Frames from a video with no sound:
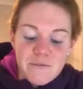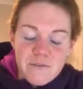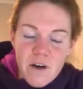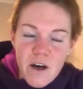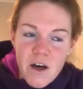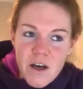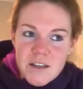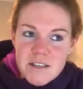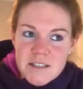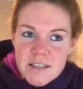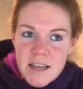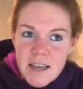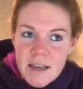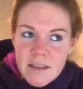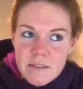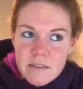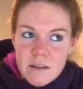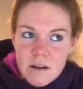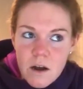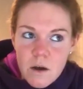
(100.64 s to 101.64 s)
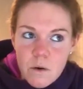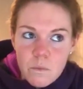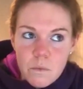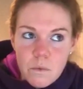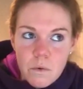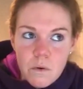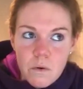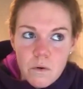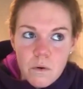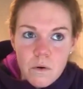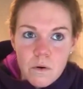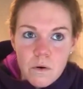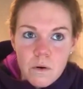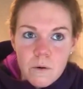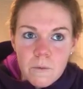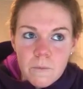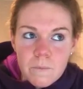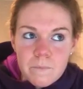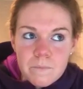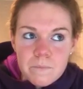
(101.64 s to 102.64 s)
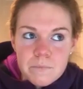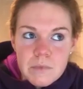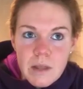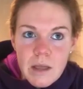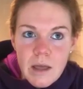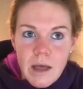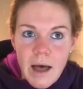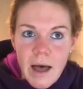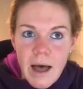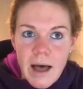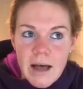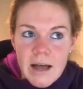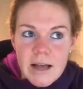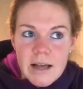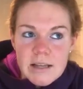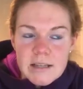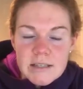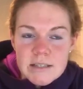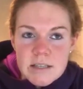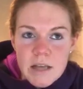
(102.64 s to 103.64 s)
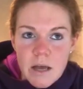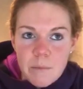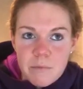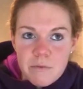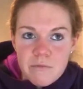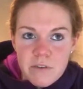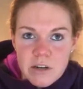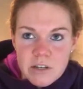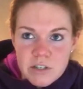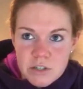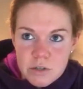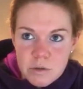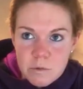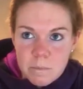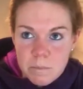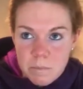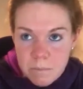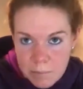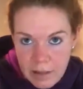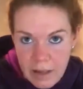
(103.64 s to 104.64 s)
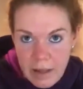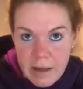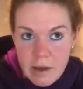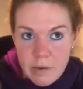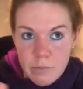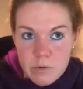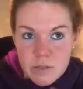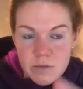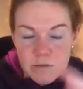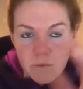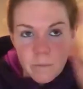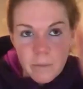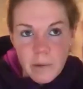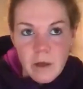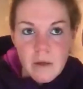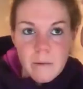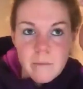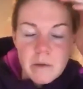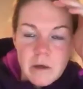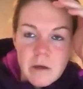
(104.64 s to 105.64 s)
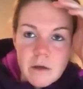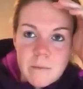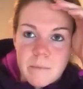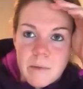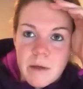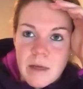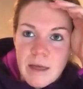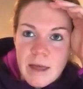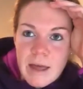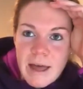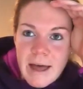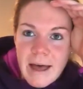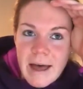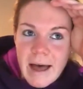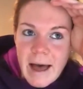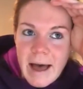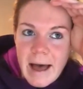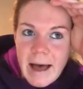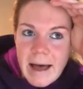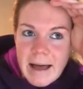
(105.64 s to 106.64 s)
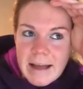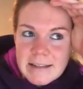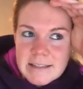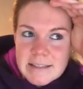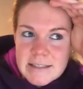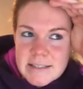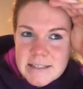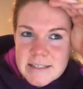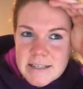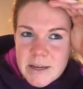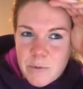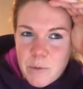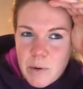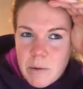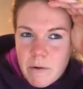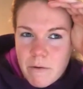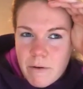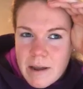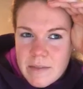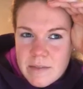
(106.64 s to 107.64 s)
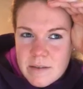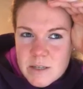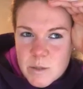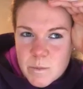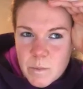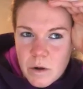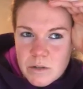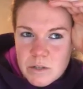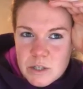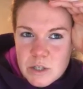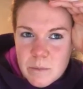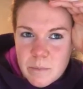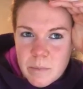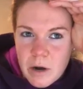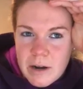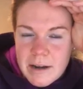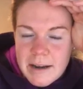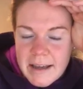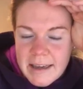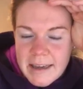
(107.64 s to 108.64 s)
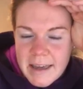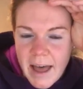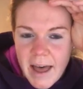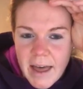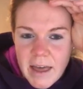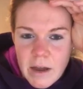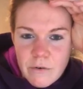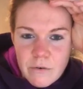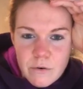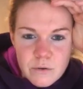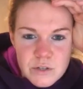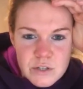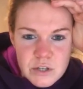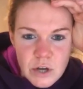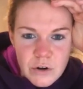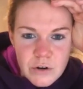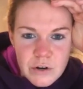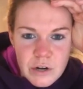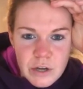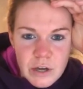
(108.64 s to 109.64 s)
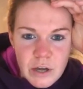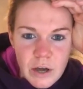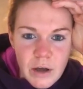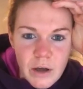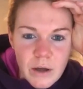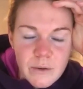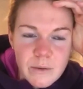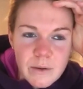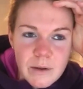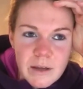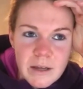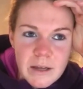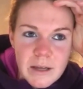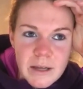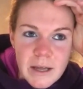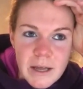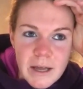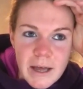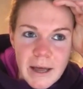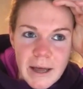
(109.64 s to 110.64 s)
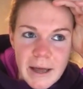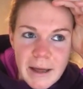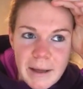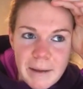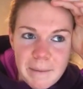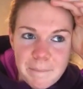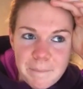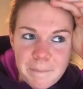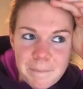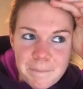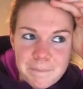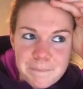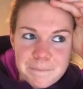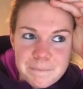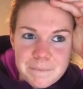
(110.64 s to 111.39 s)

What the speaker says: first kit that I wore as a professional player was for Birmingham. And we were either sponsored by Ligea or Sondico. And